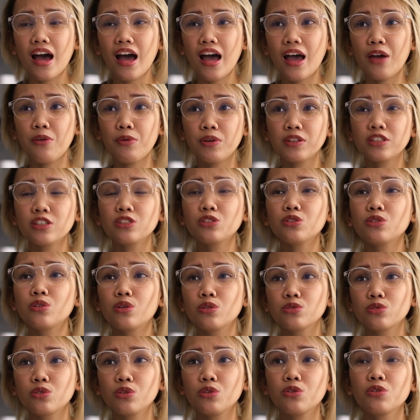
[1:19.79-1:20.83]
I wanted to
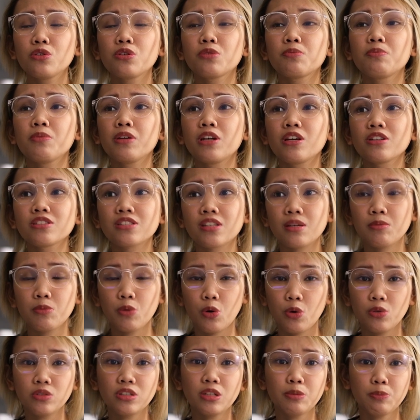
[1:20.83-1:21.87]
go to Europe because I'm
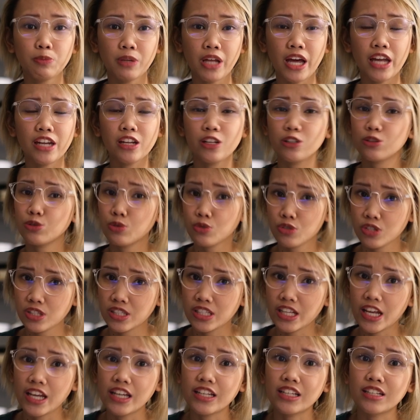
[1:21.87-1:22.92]
only planning to
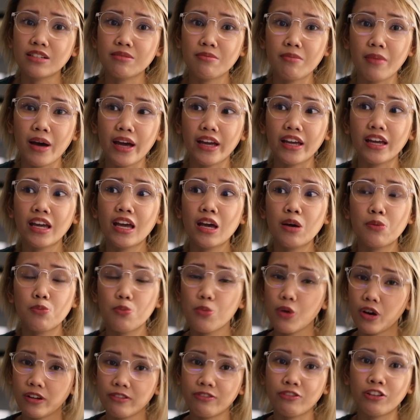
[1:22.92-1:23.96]
stay in my
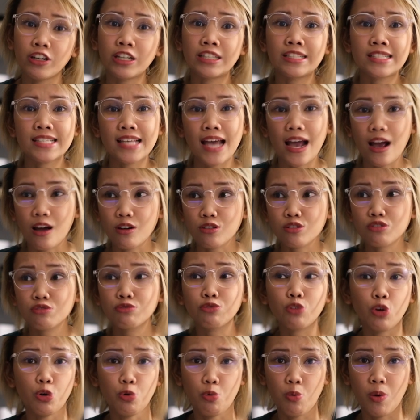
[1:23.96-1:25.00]
boyfriend's house
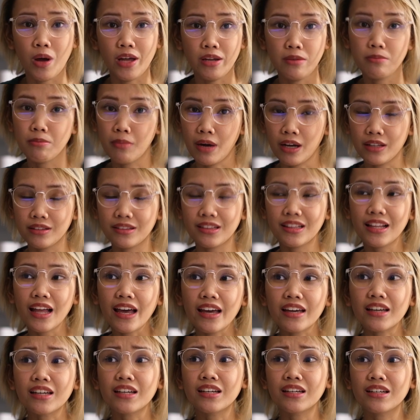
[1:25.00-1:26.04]
for 1 month.
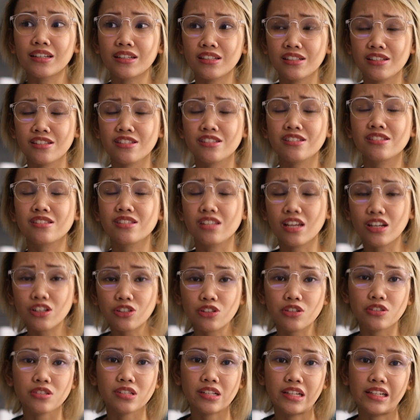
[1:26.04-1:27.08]
Like,
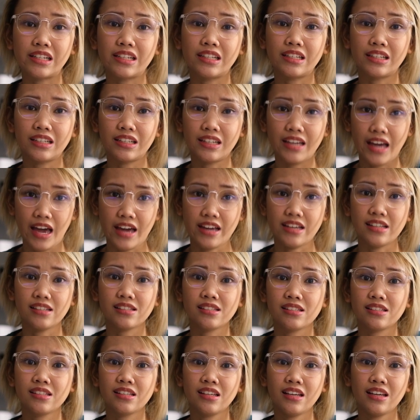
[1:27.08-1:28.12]
seriously,
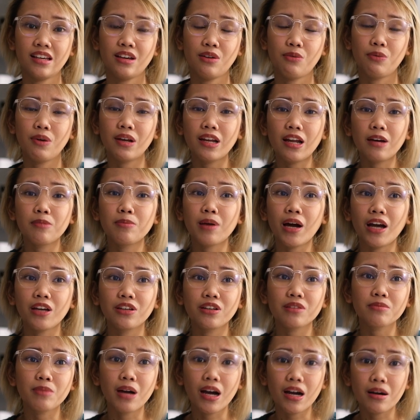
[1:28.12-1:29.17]
guys. Wala ba
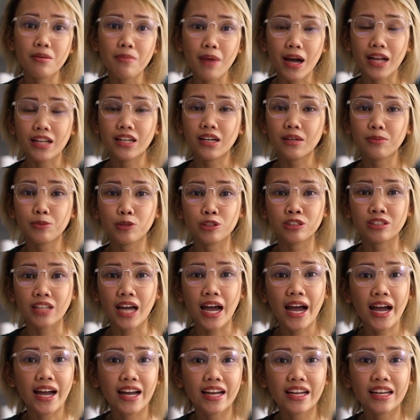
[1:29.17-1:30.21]
kayong mga balak
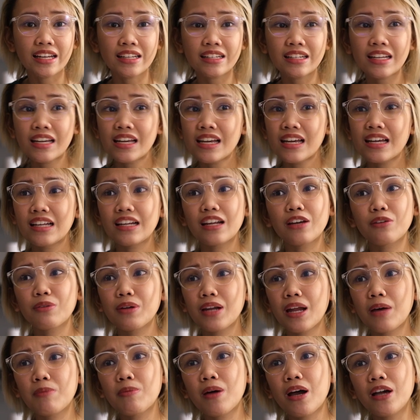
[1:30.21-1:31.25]
puntahan? Like,
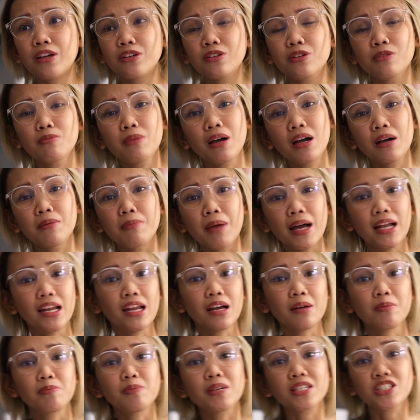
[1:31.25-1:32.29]
wala ba kayong mga
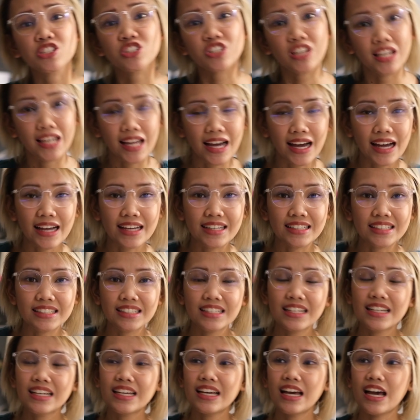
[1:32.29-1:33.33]
balak
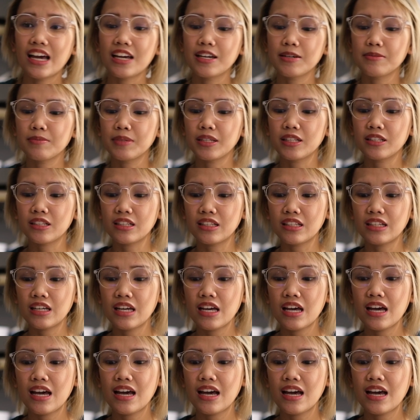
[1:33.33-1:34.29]
pasyalan? I mean,